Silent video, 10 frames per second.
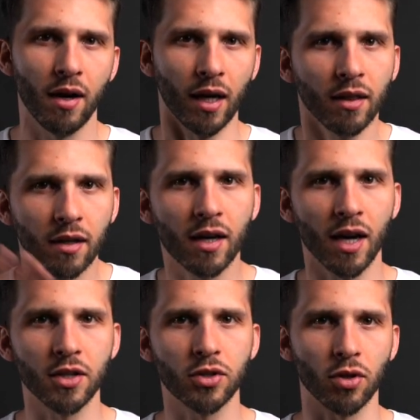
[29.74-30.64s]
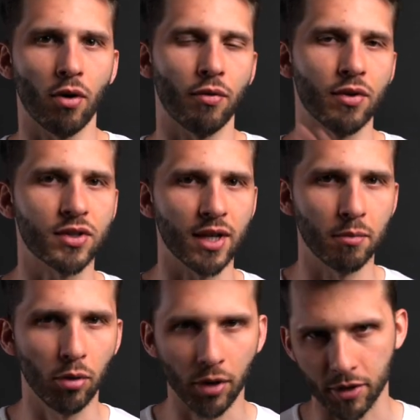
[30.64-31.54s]
in the case of
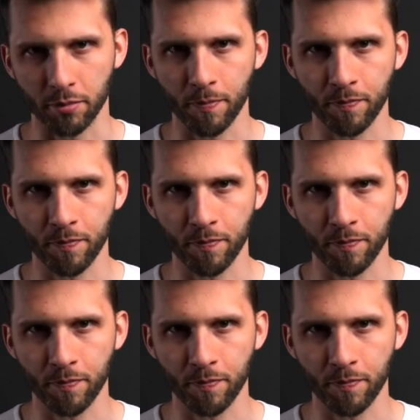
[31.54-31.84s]
Zen Buddhism.